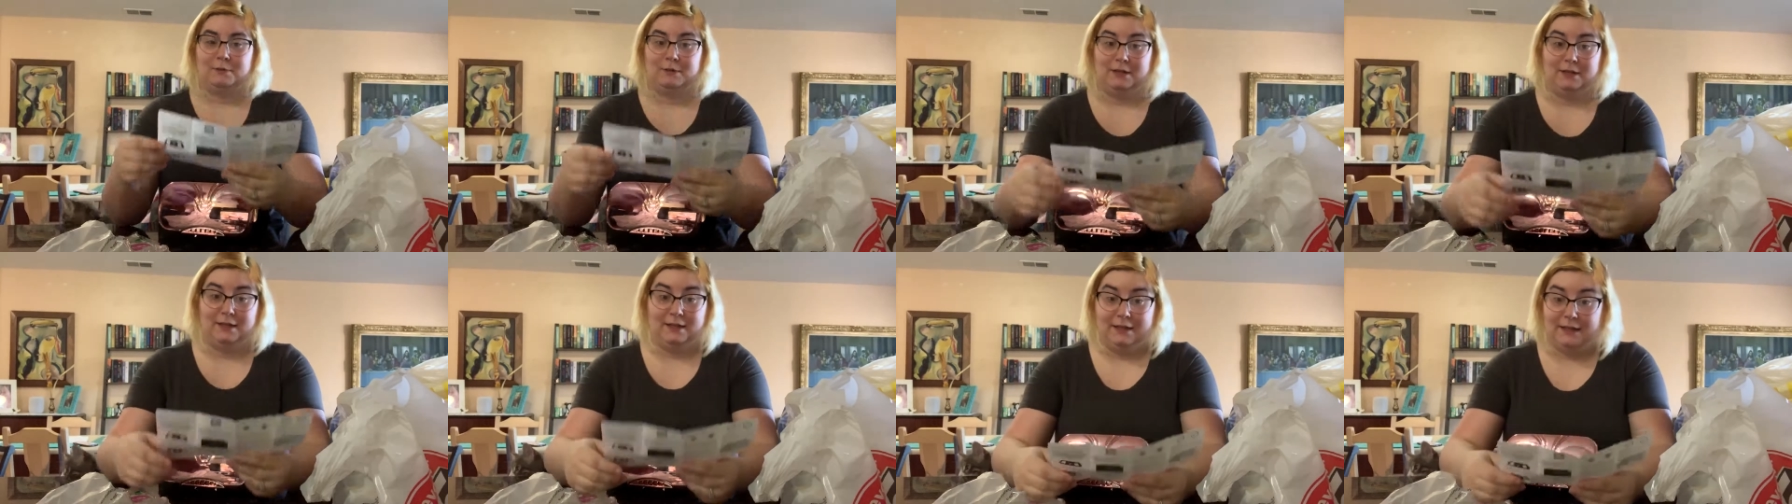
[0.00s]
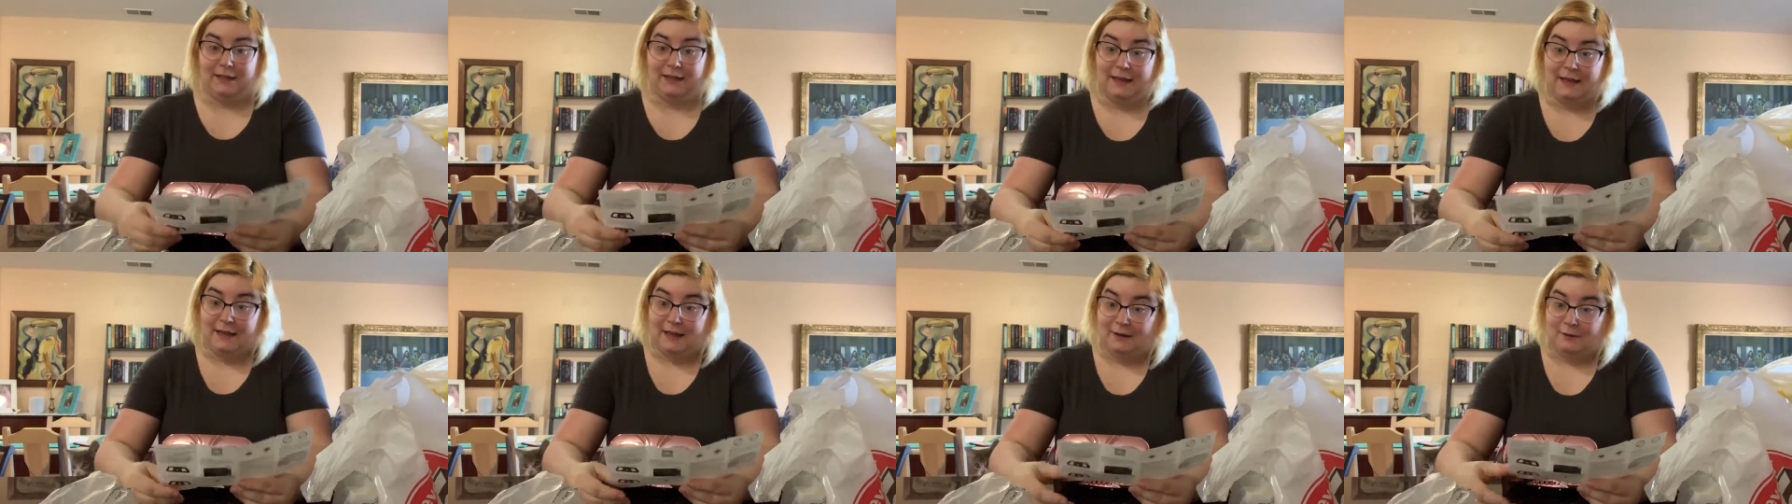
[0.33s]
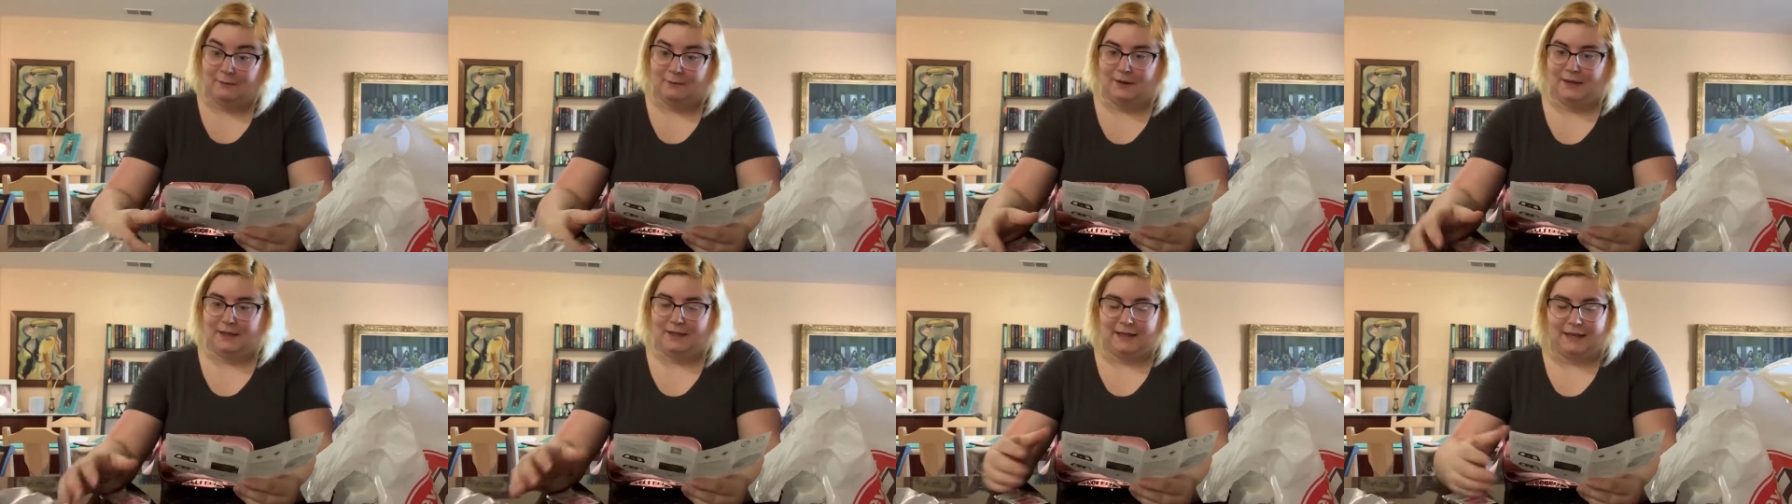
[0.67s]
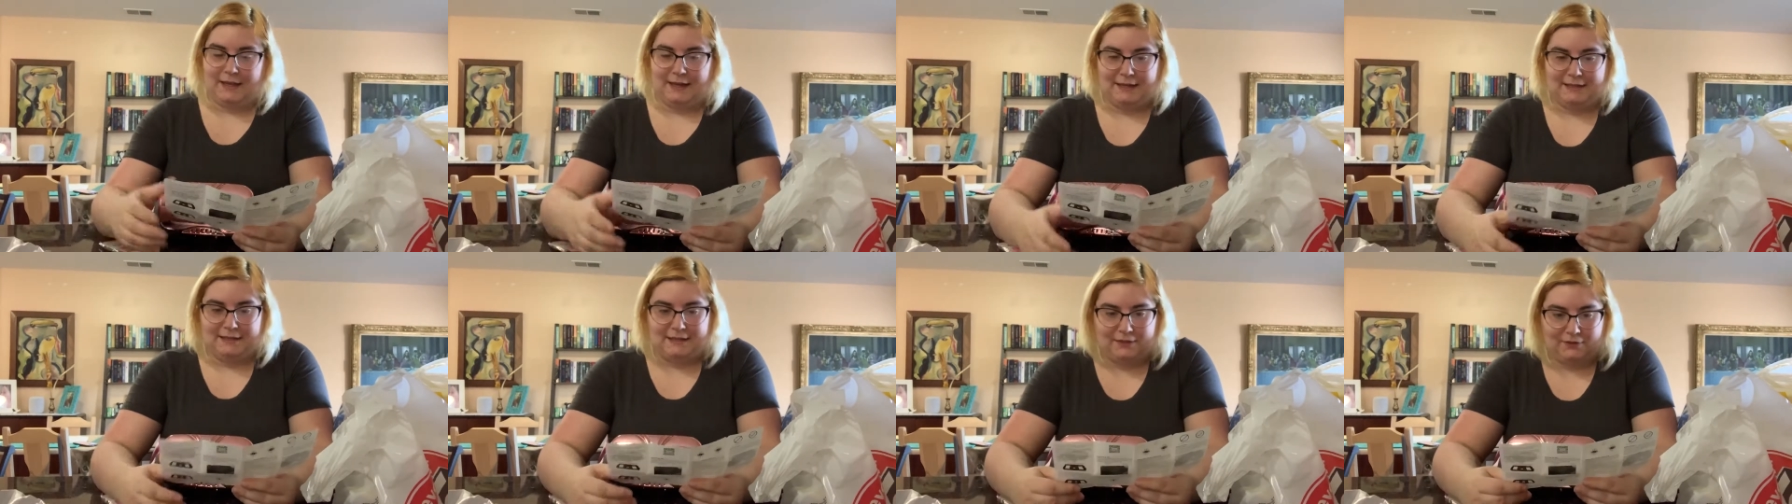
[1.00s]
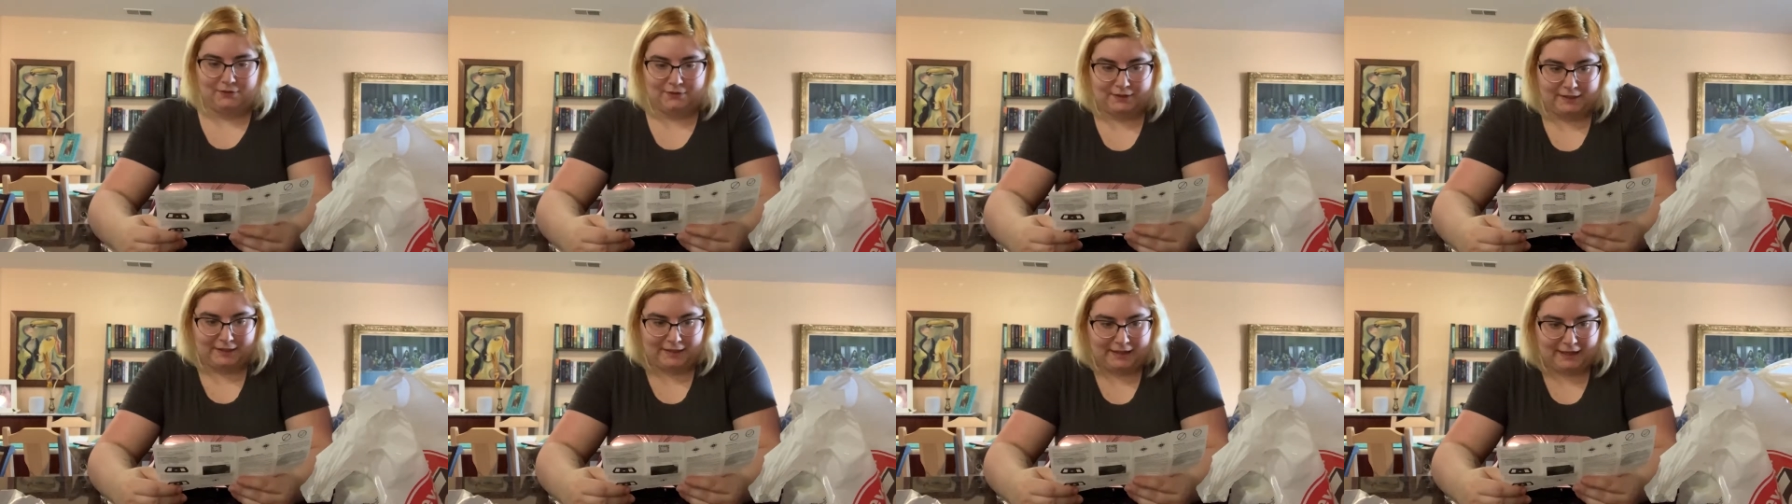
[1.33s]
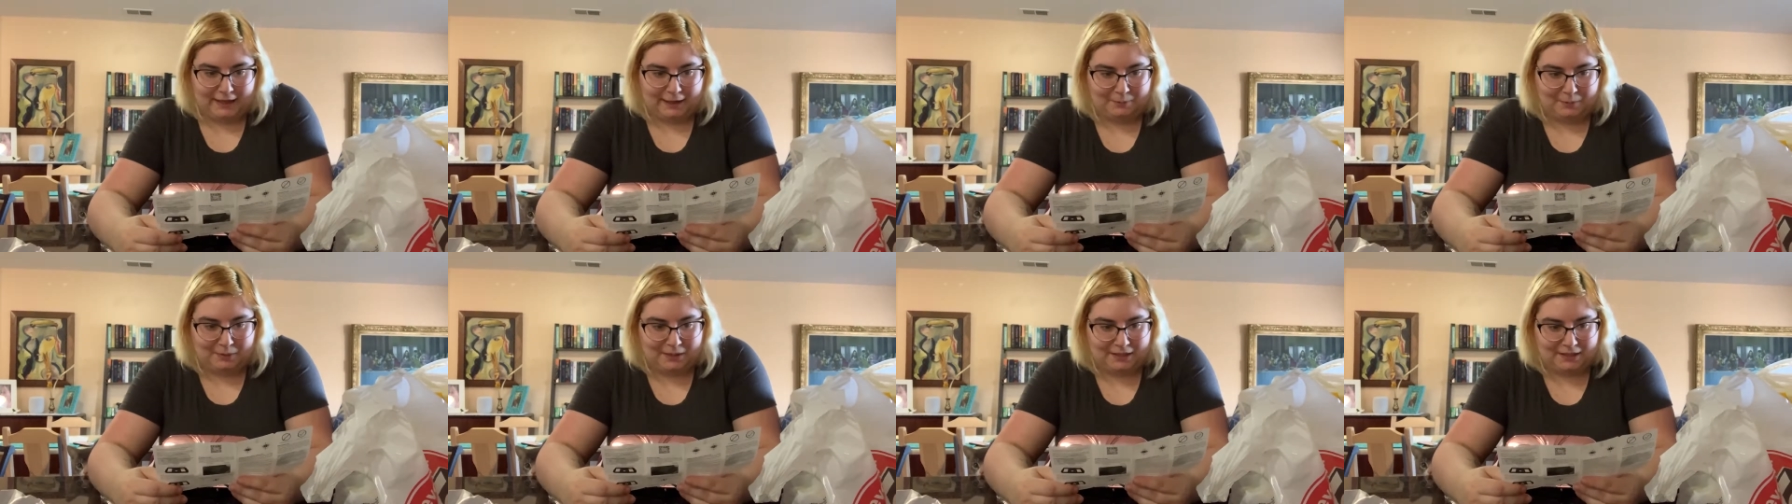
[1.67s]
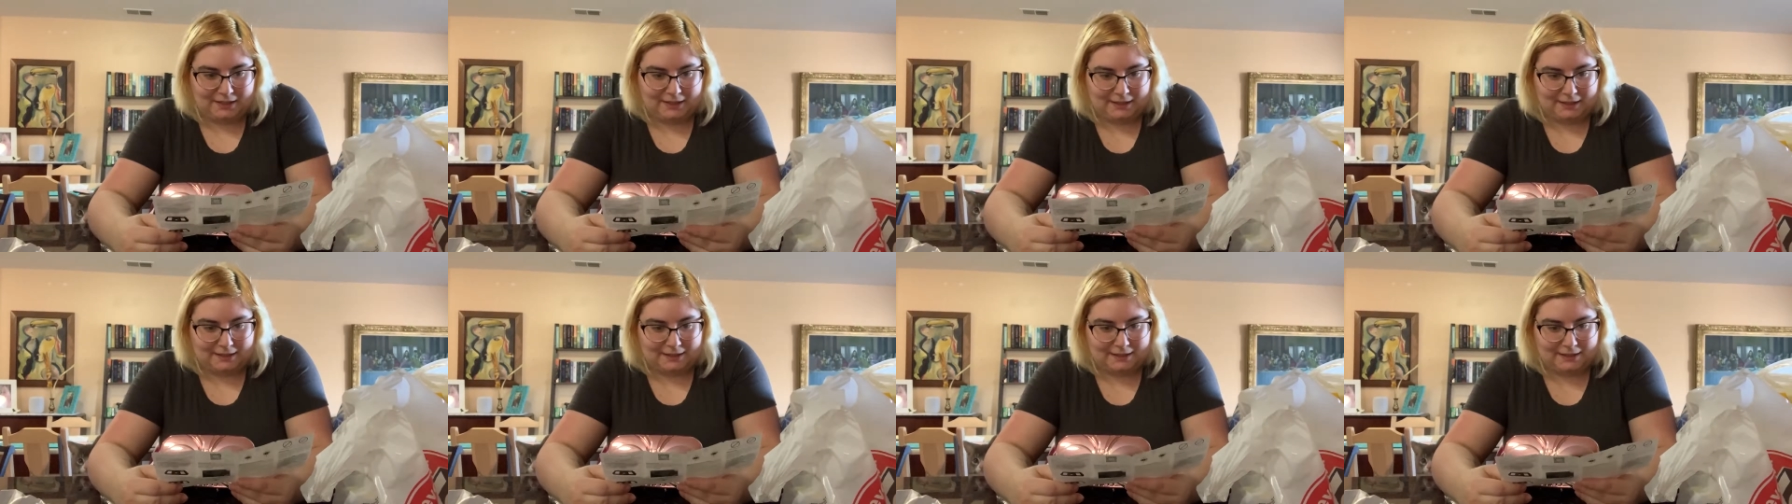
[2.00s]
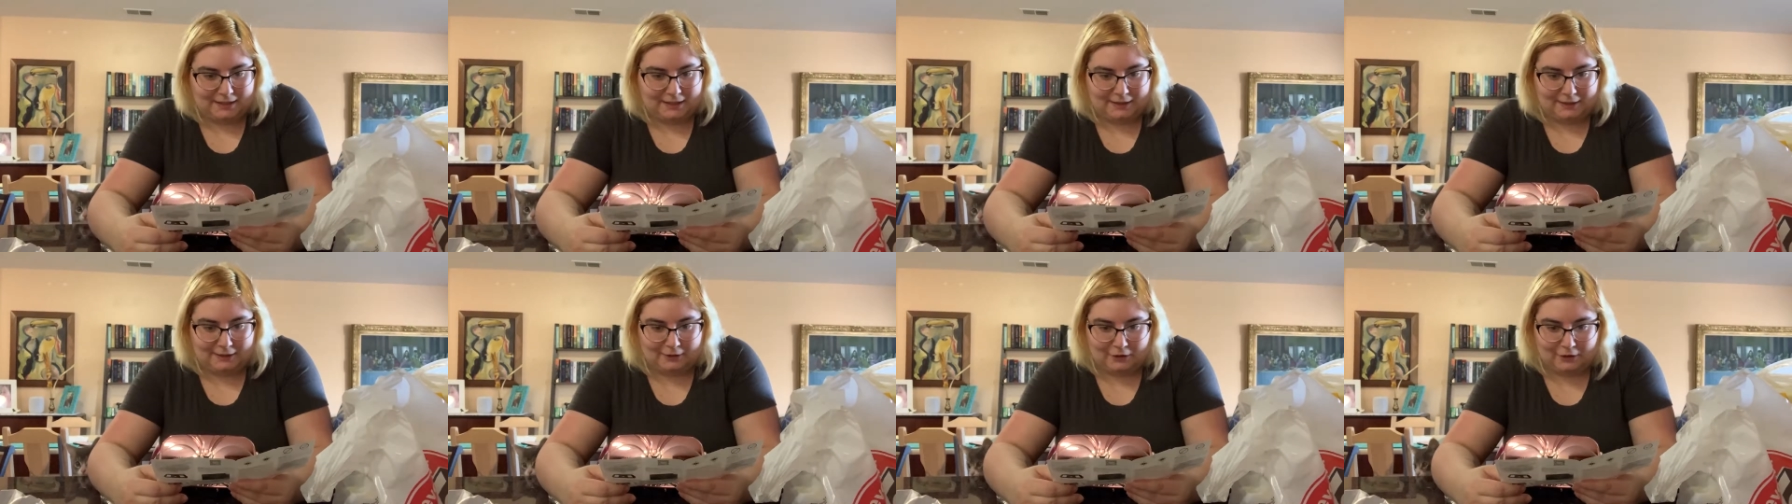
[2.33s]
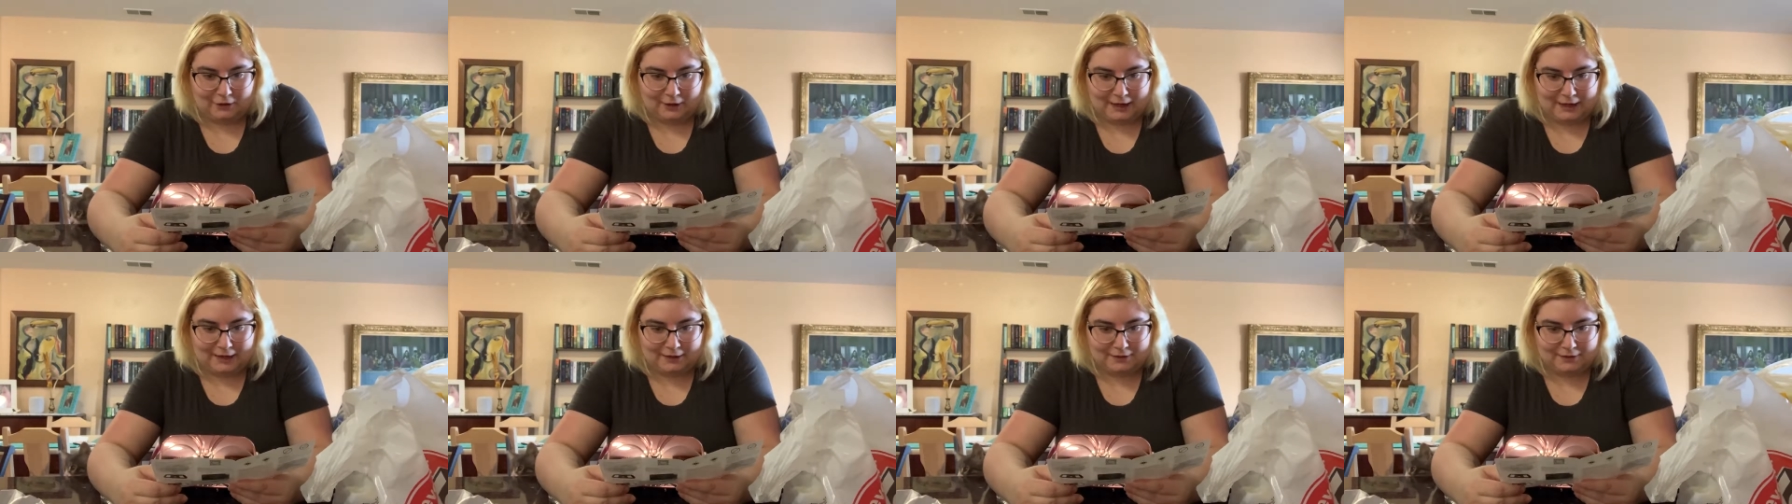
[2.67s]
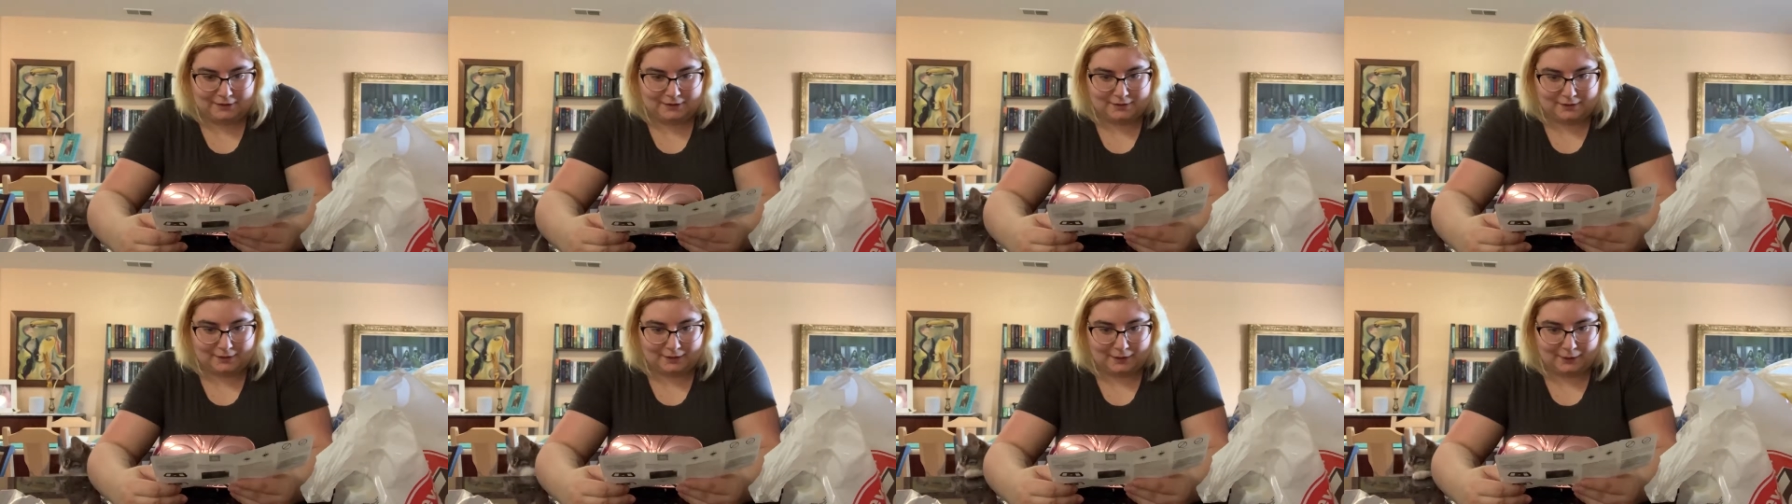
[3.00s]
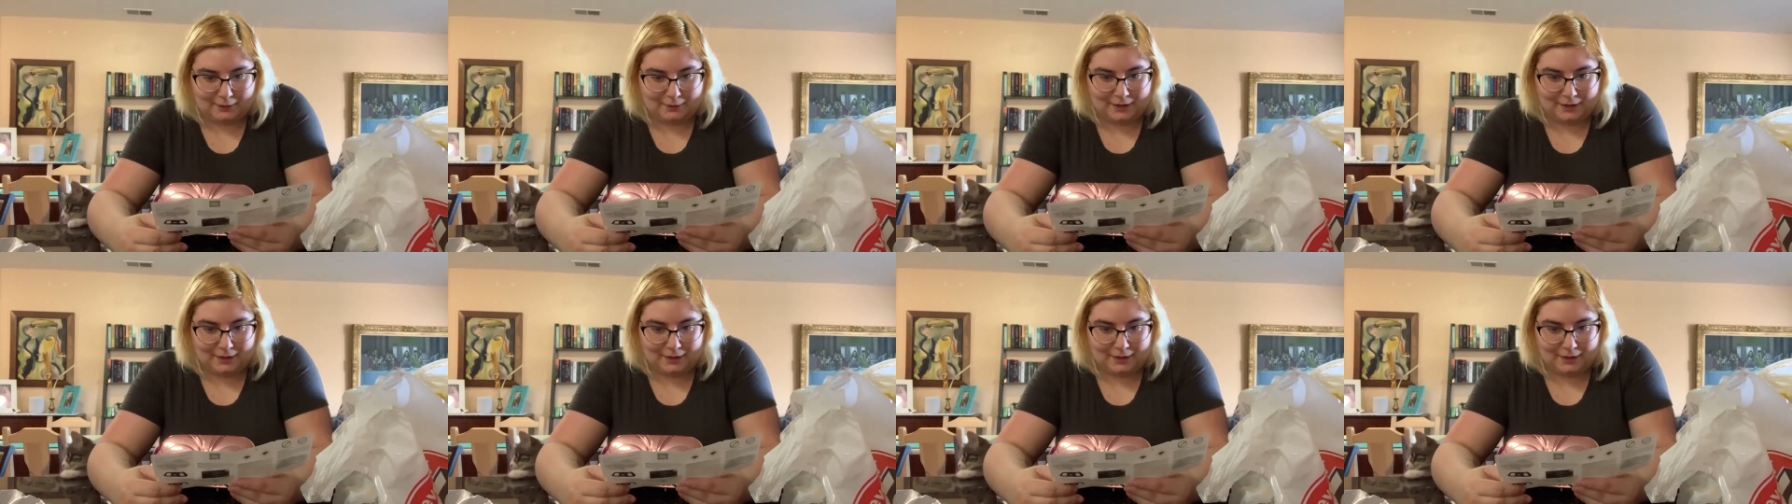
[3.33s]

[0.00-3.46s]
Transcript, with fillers: Well, well, I definitely have PTSD in crowds, so,